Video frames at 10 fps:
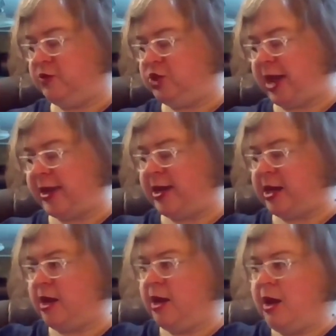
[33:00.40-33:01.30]
jacket
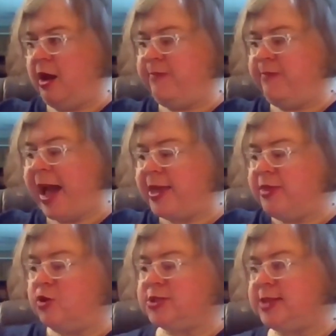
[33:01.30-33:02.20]
and back in
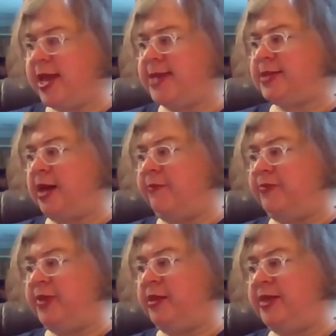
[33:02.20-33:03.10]
those days, um,
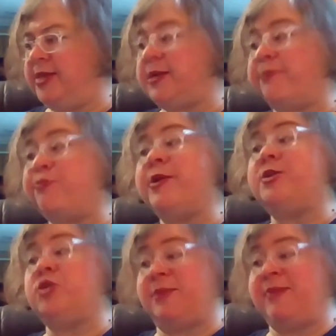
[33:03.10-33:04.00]
th these are print
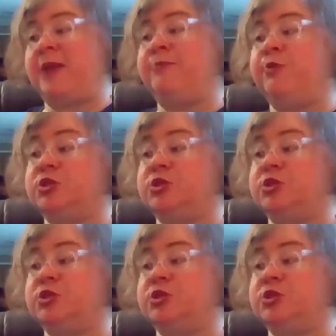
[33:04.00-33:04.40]
on demand books.